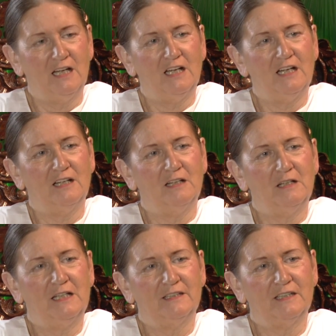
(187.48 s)

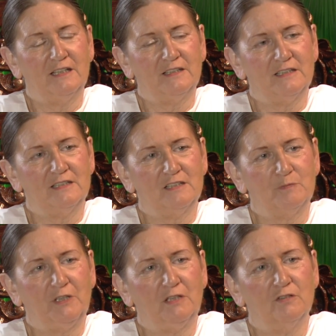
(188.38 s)
And this is
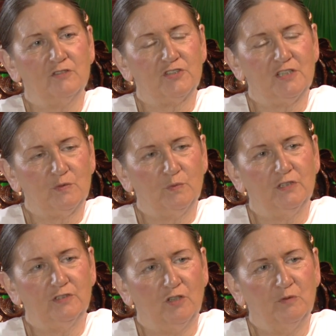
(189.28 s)
because this
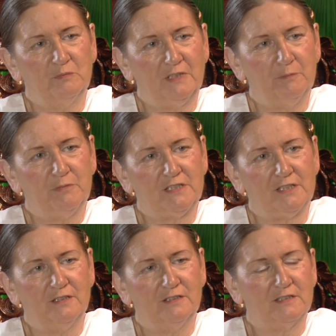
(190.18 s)
word
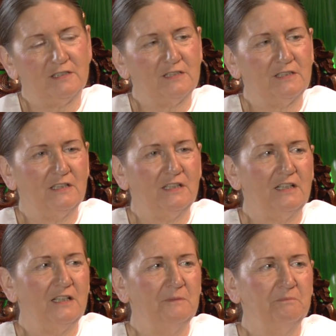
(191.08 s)
omnipotent
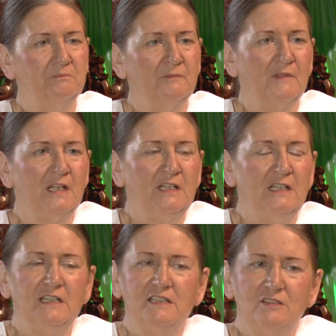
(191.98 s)

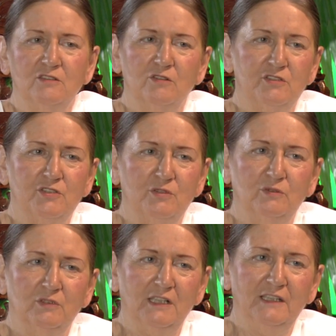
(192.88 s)
is not at
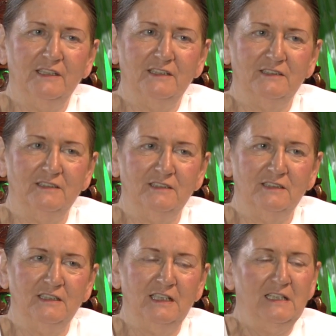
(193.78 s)
all clear.
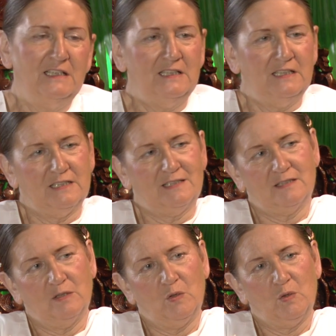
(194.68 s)

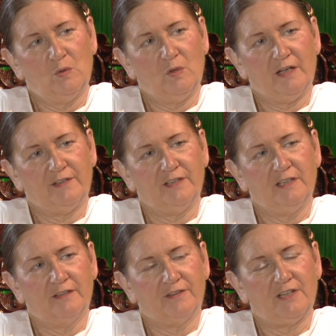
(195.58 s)
So I
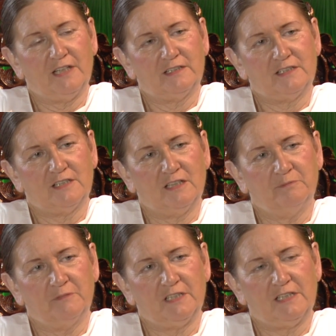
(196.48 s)
think that
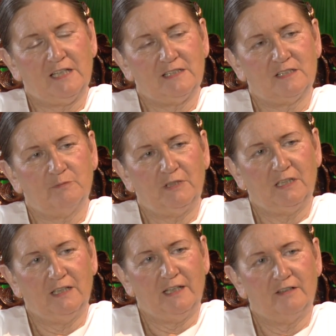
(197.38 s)
it has to be
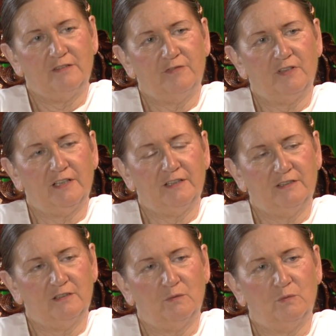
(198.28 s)
clarified
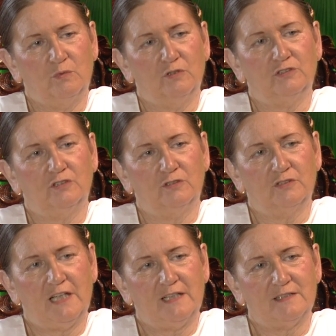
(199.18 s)
what
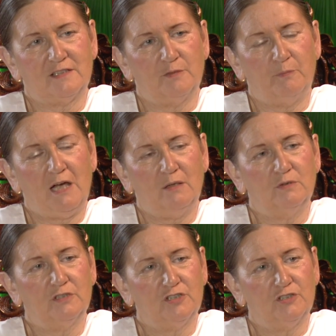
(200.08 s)
God has the
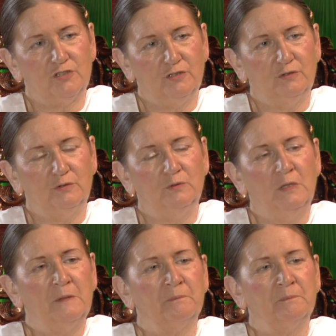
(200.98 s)
power to do,